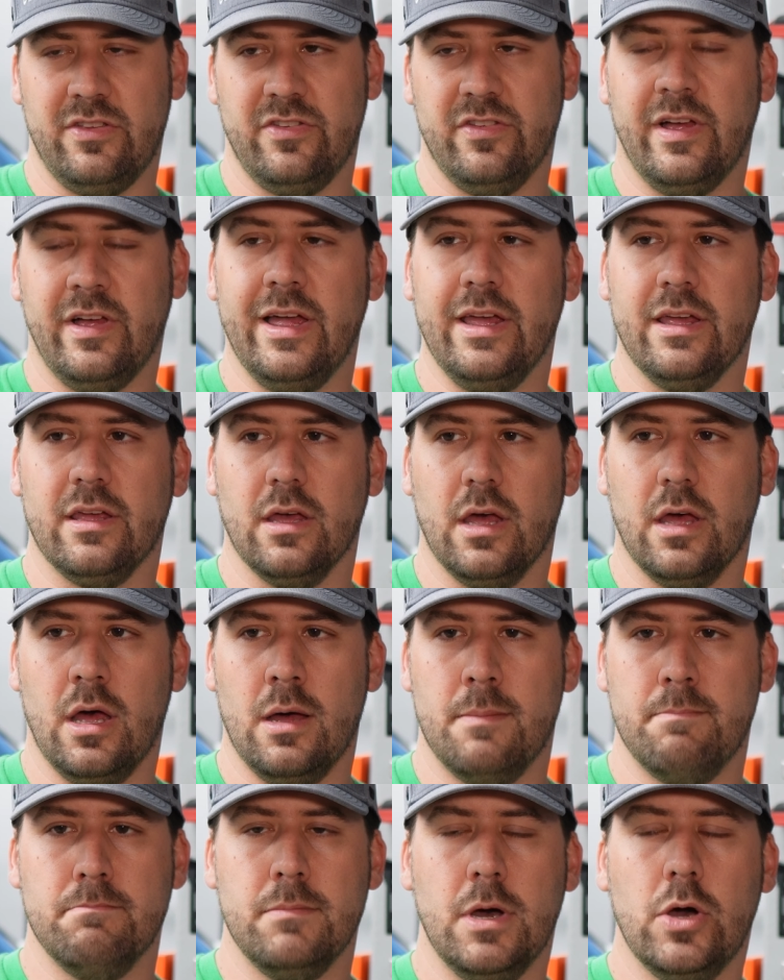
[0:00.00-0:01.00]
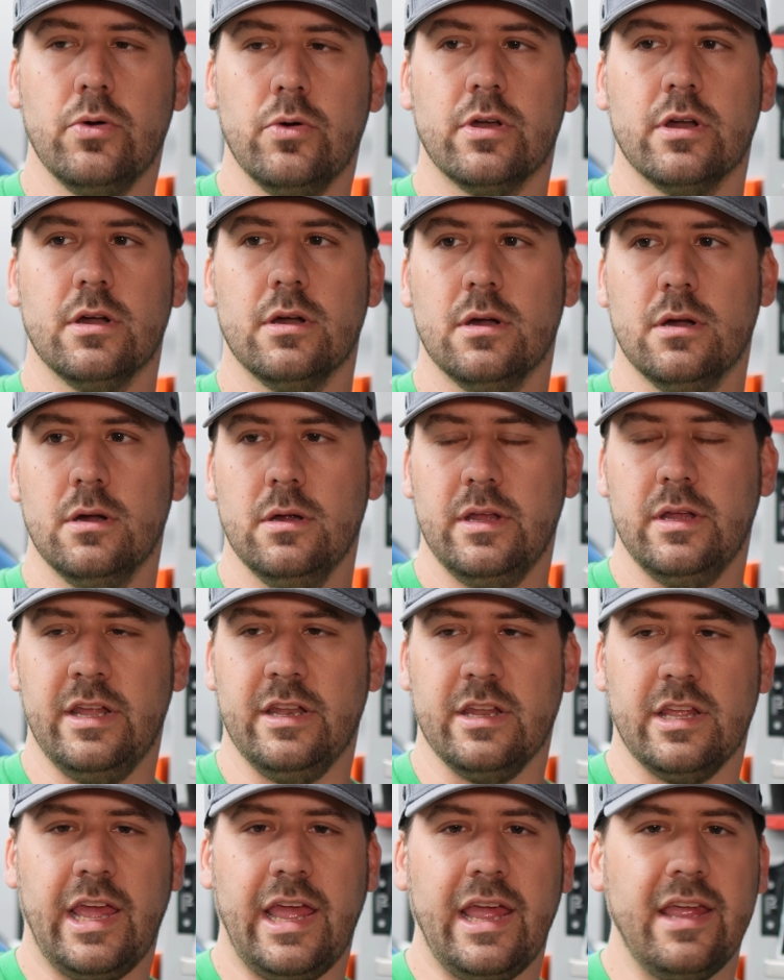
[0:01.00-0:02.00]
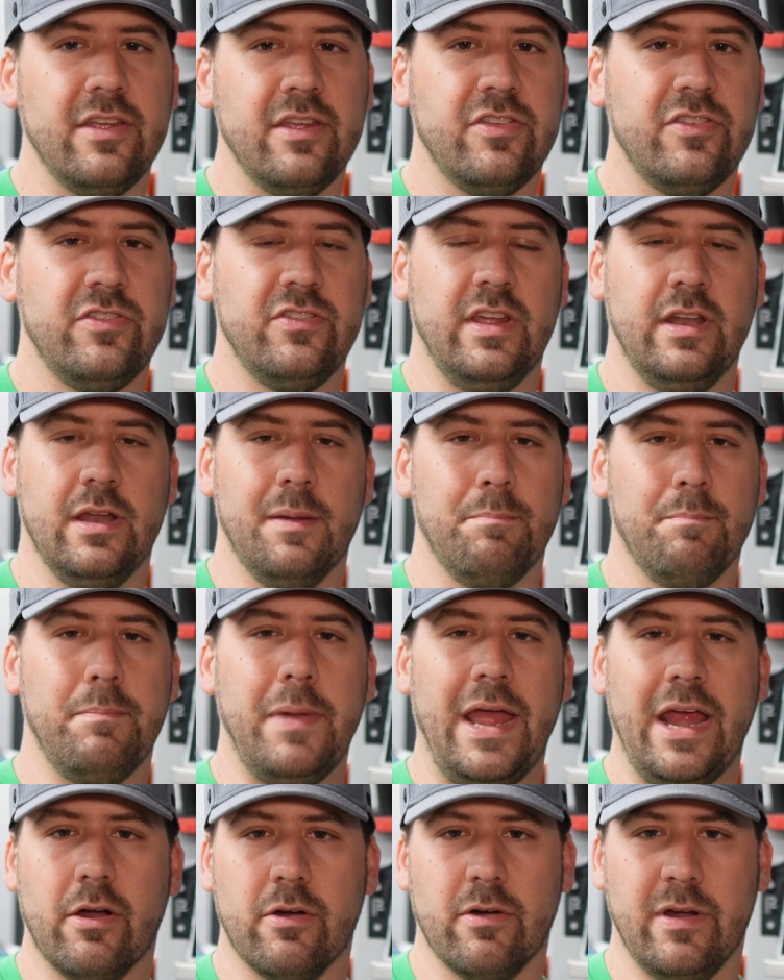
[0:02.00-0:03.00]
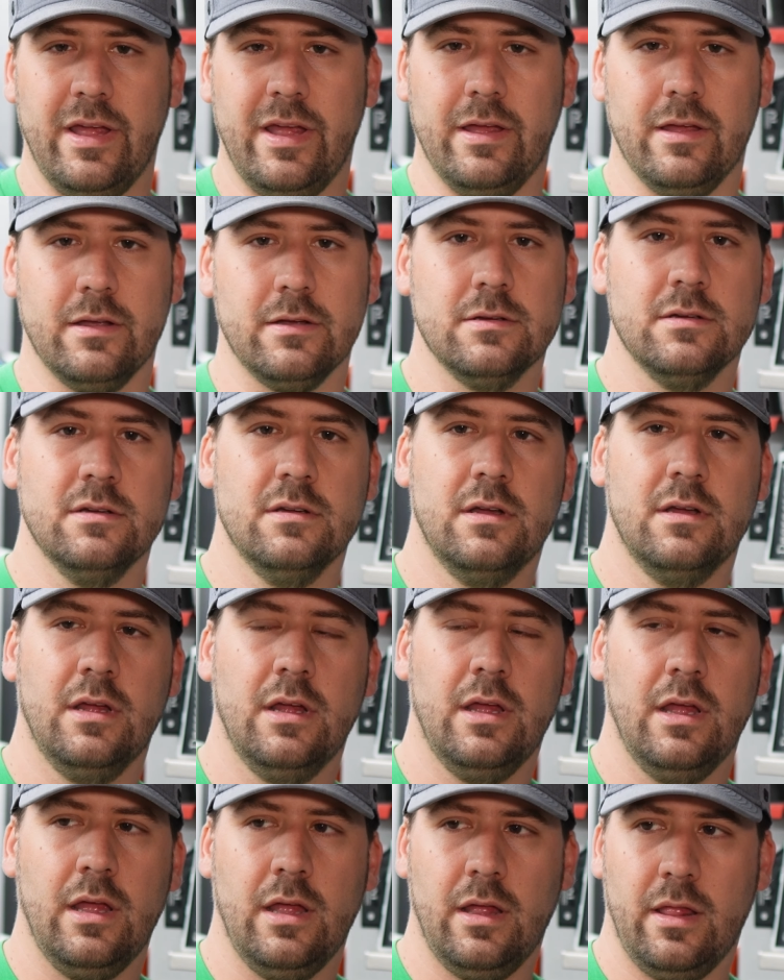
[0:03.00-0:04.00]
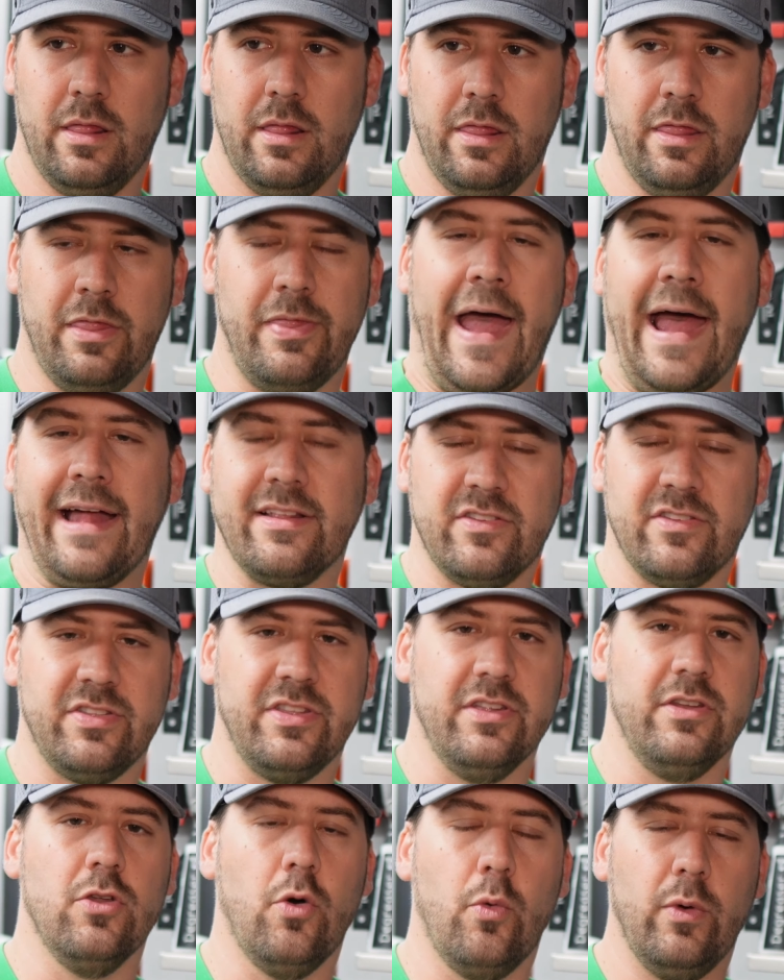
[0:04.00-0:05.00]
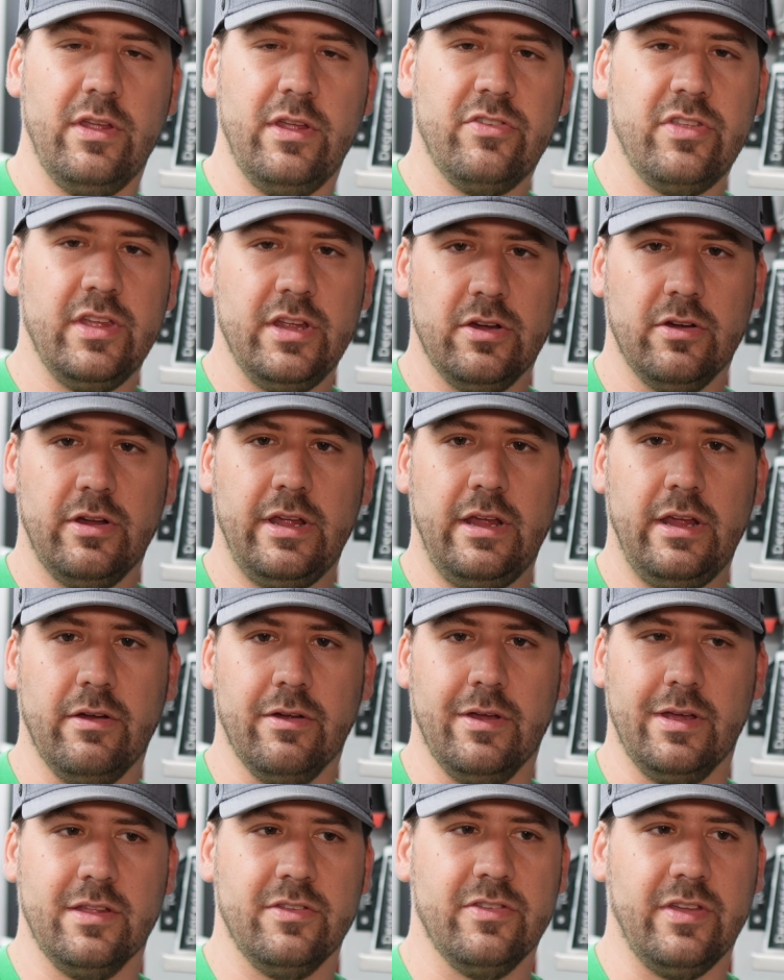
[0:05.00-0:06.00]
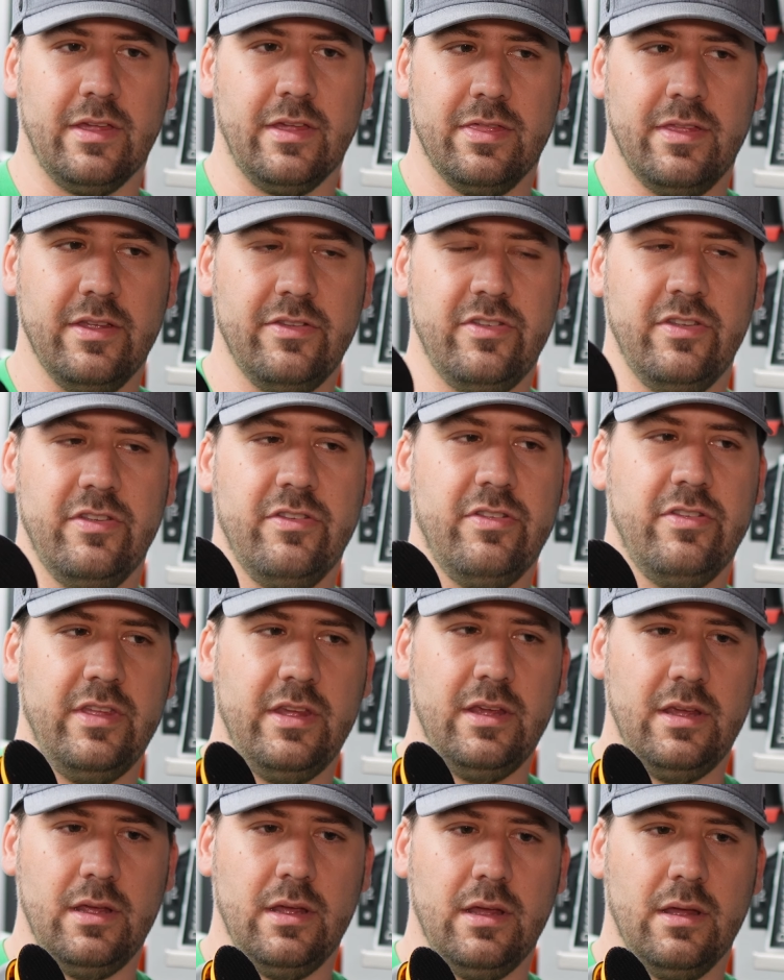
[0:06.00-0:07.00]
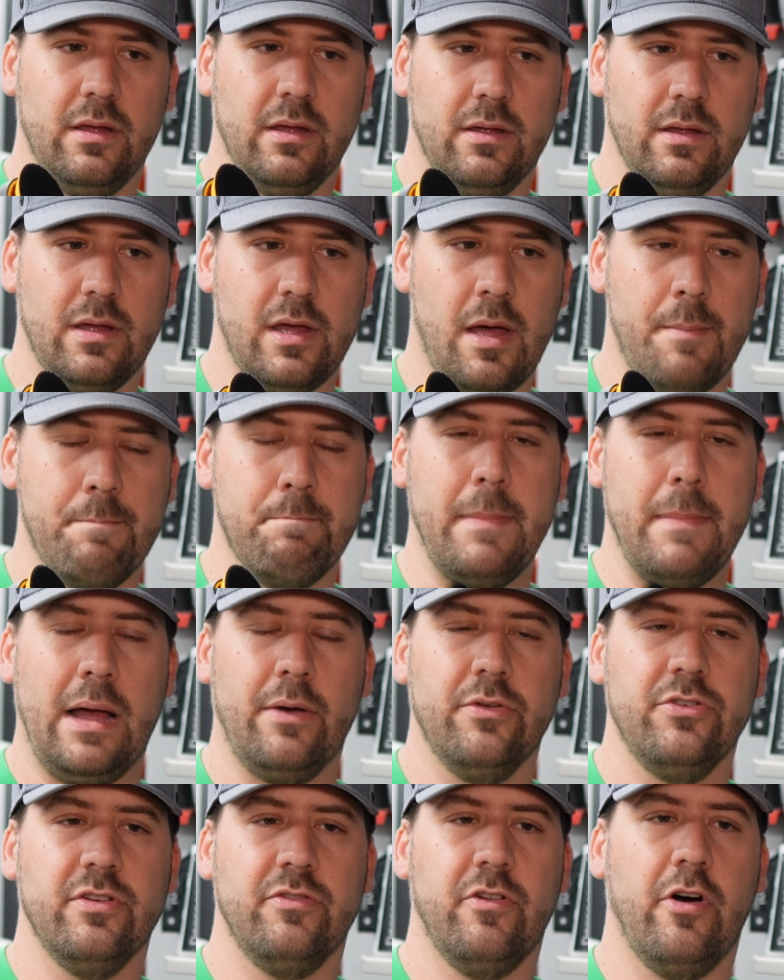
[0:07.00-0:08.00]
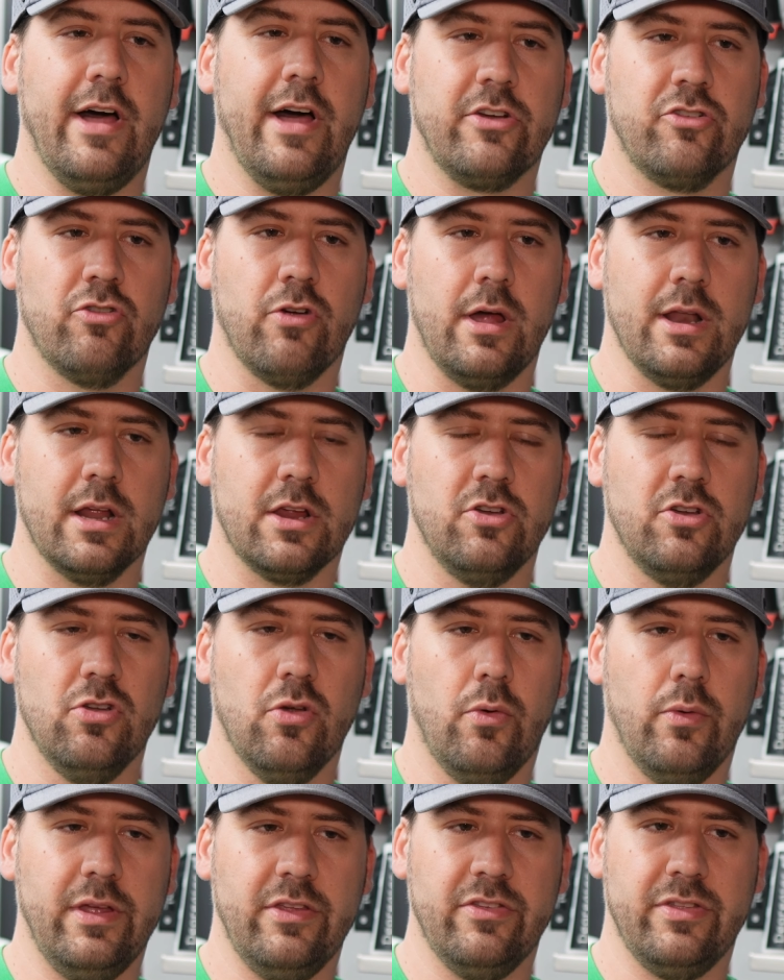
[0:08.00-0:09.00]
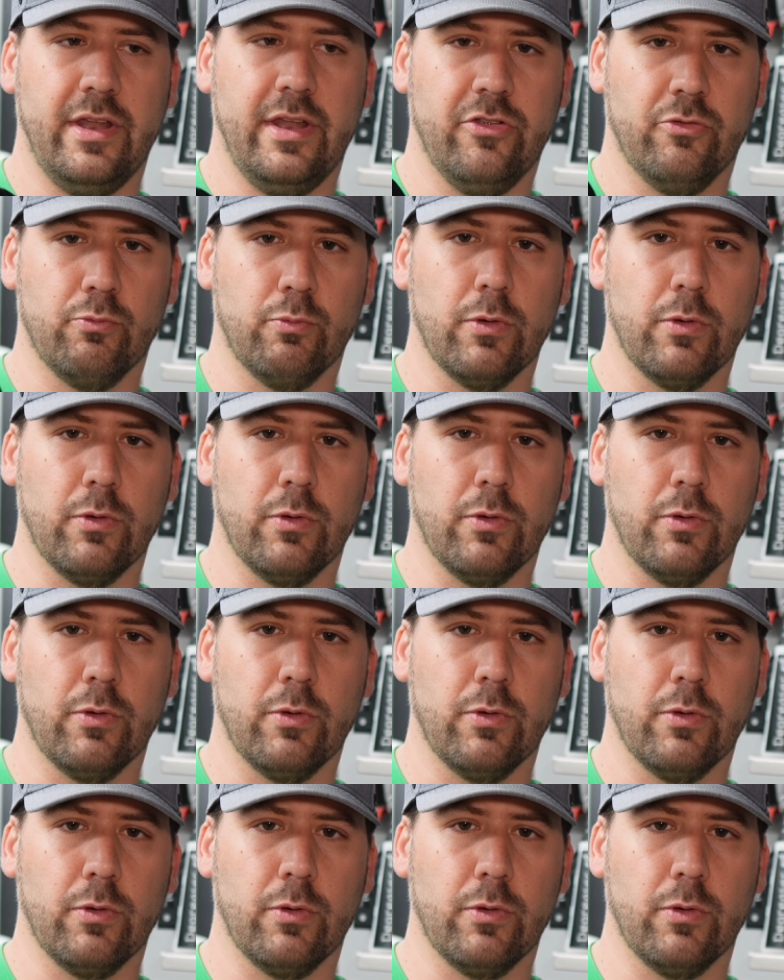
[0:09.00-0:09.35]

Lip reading: like a motor encased in a bearing. That's the noise that you're hearing. It's like this is the amount of electronic noise that is